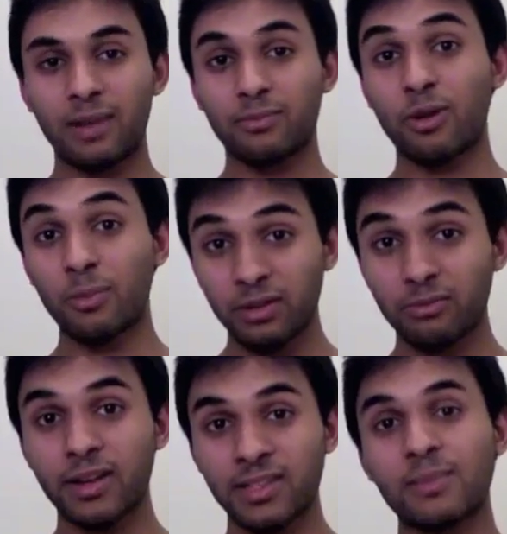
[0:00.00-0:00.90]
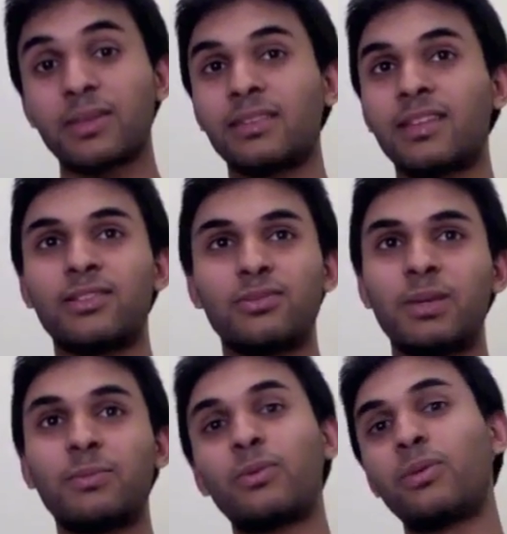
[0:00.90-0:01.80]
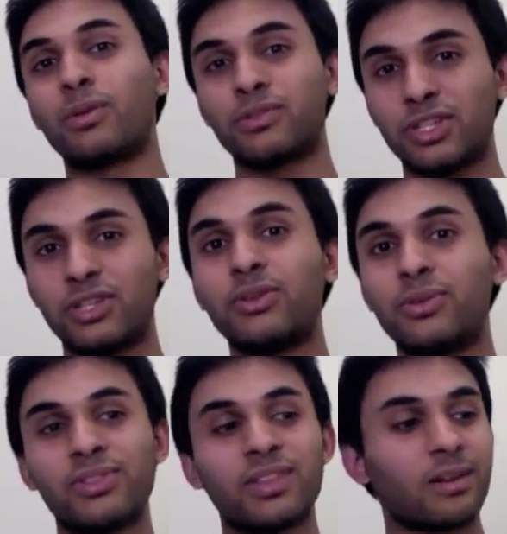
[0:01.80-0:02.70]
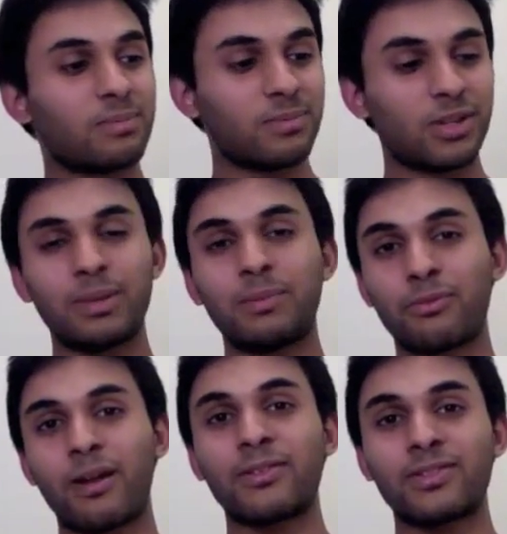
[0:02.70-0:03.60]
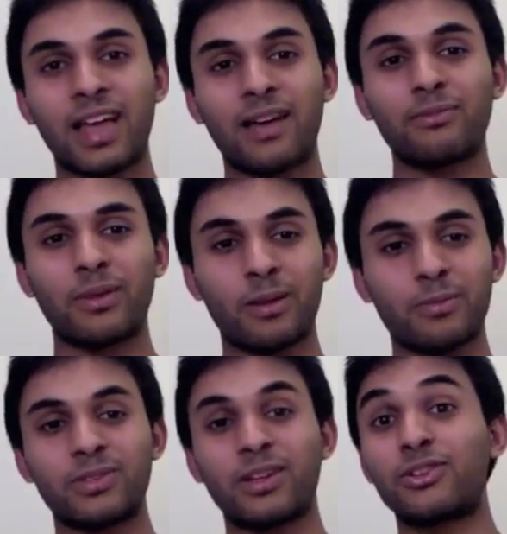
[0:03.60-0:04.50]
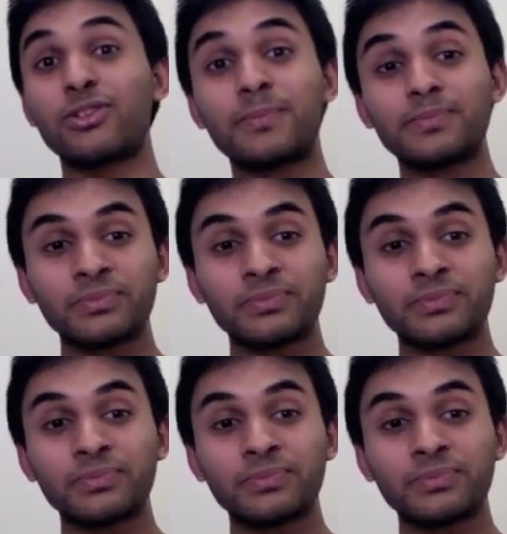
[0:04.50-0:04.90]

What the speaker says: And properly write something that people would want to use, that I'd be proud to have in my iPod Touch.